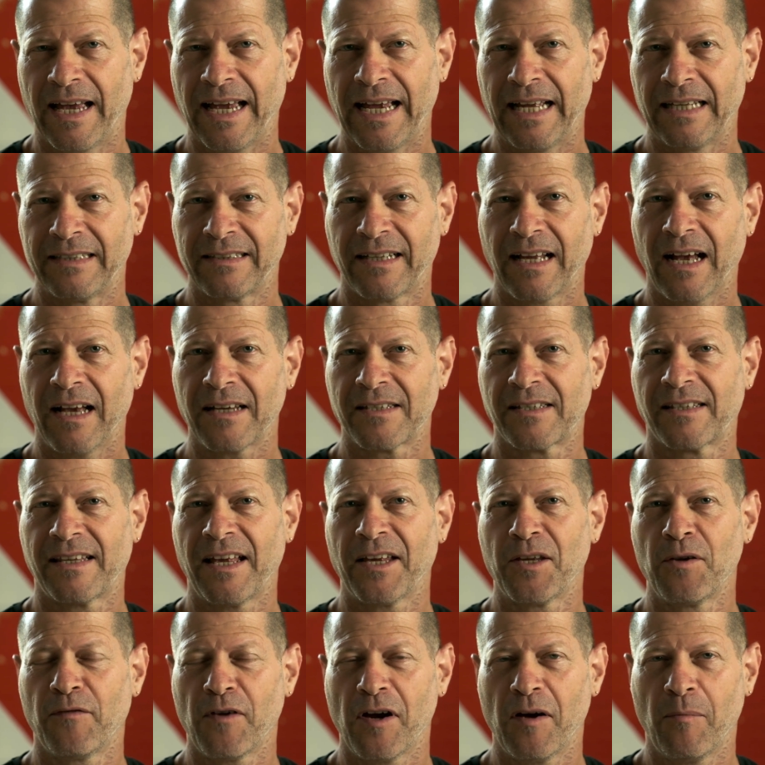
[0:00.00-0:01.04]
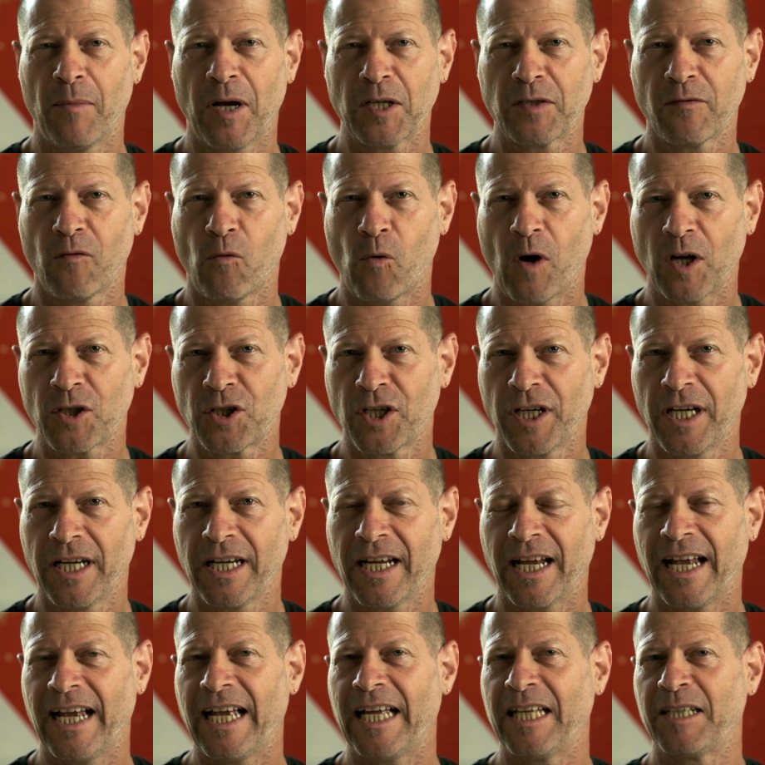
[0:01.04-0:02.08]
And guys, thank you very much for
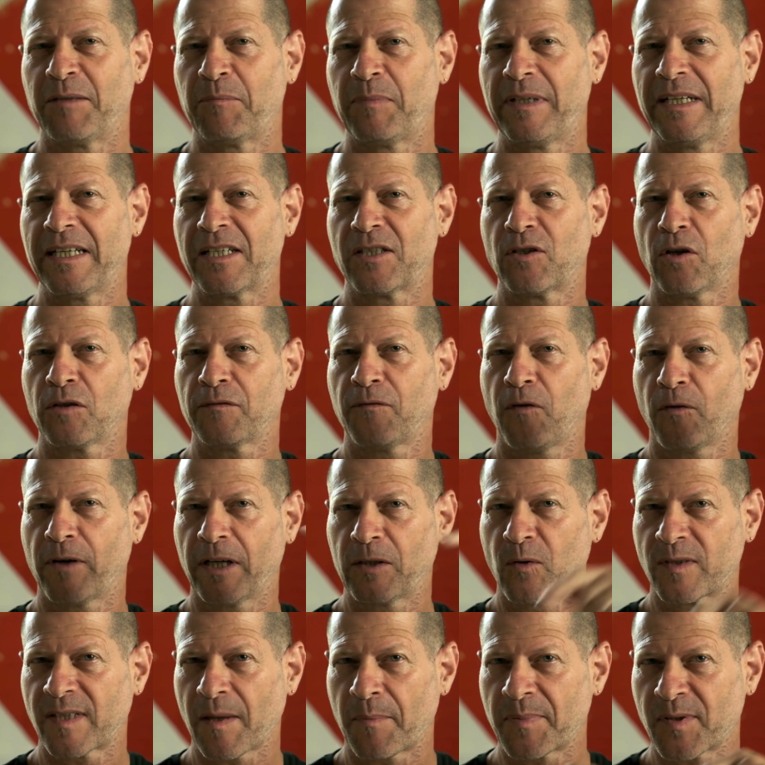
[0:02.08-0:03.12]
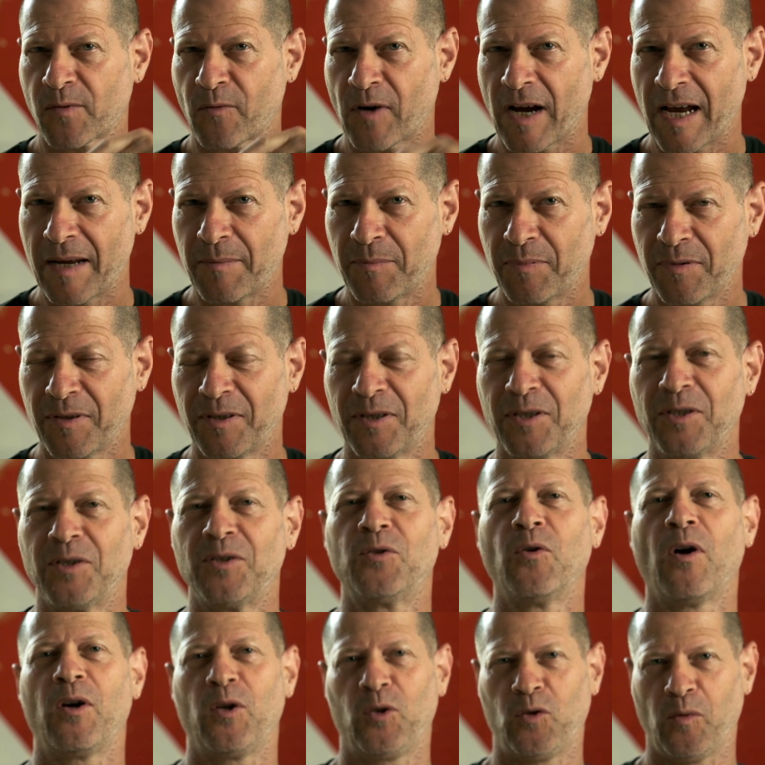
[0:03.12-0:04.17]
watching, and please don't forget to subscribe
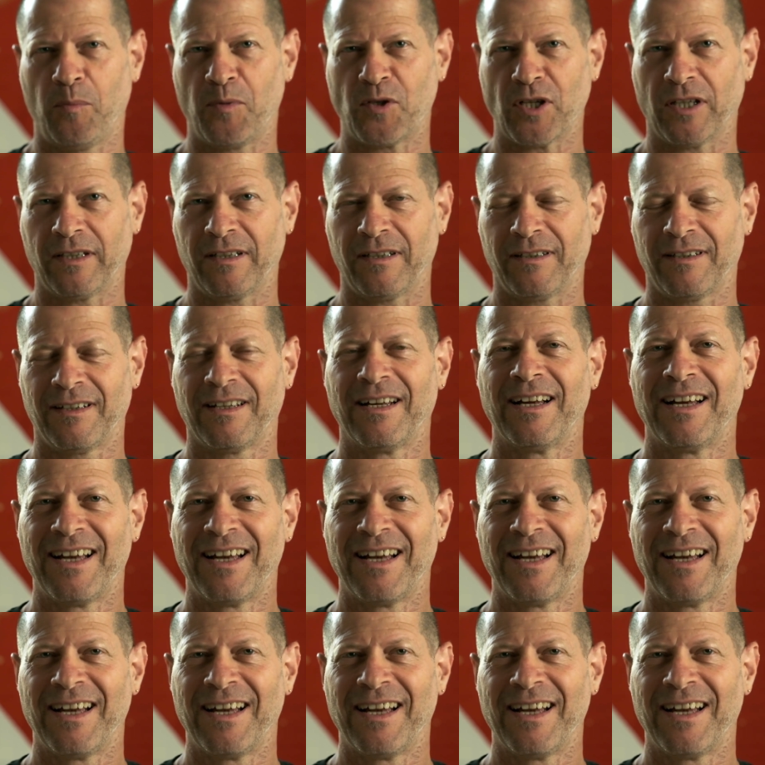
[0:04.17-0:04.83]
to our YouTube channel.